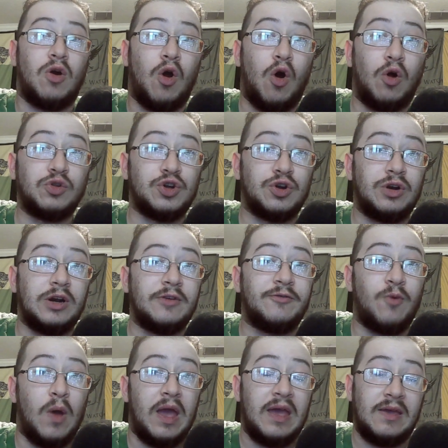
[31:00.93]
alternative
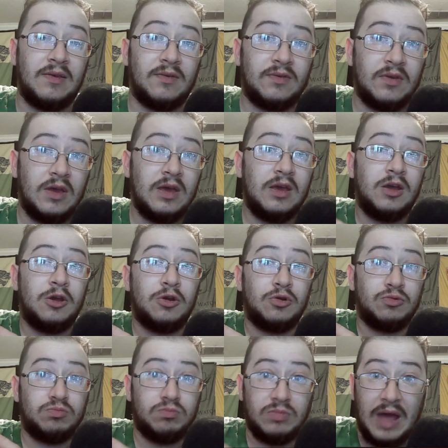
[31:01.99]
ways
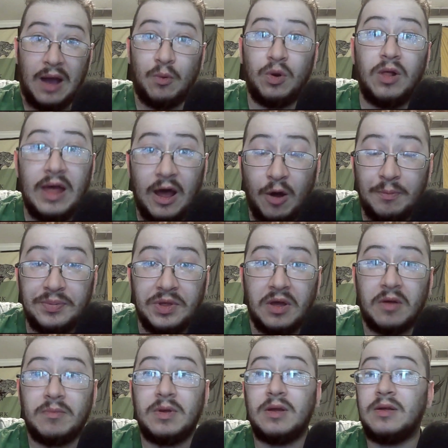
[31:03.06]
that will help
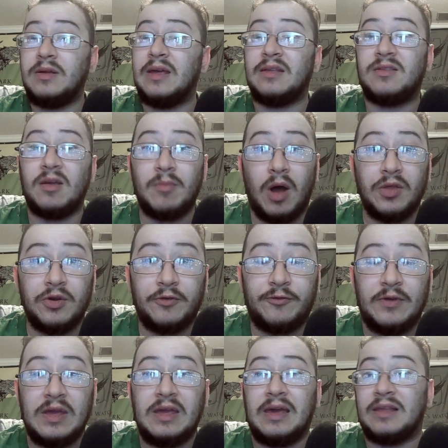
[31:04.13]
them, get them on their
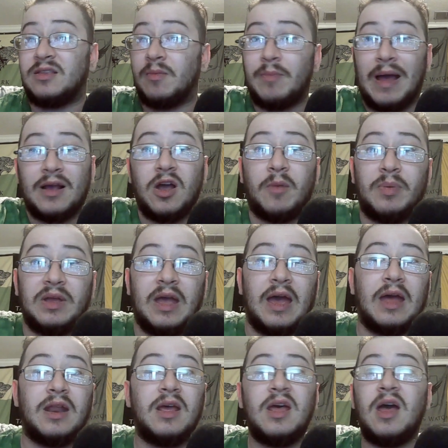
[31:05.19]
feet, get them back up
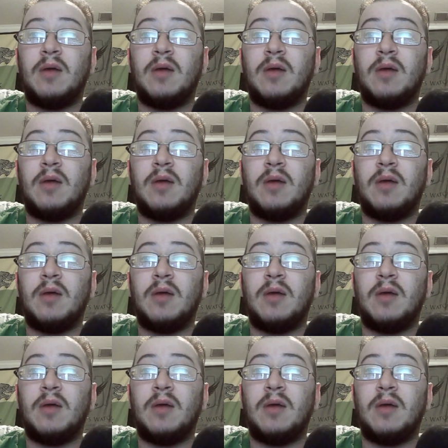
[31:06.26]
again,